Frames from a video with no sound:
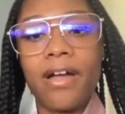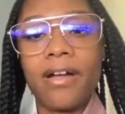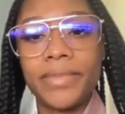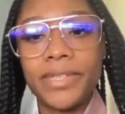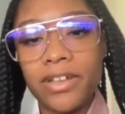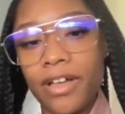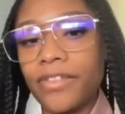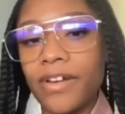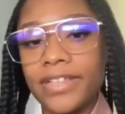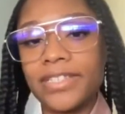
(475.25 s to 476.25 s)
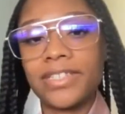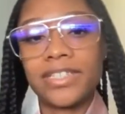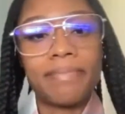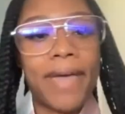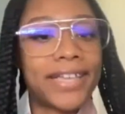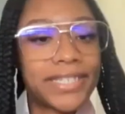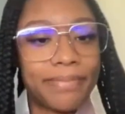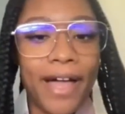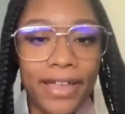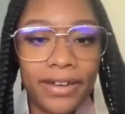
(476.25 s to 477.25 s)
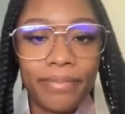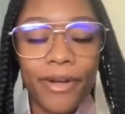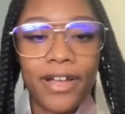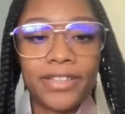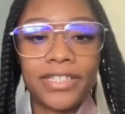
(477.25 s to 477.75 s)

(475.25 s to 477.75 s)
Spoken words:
our mental health crisis is masked behind the bars.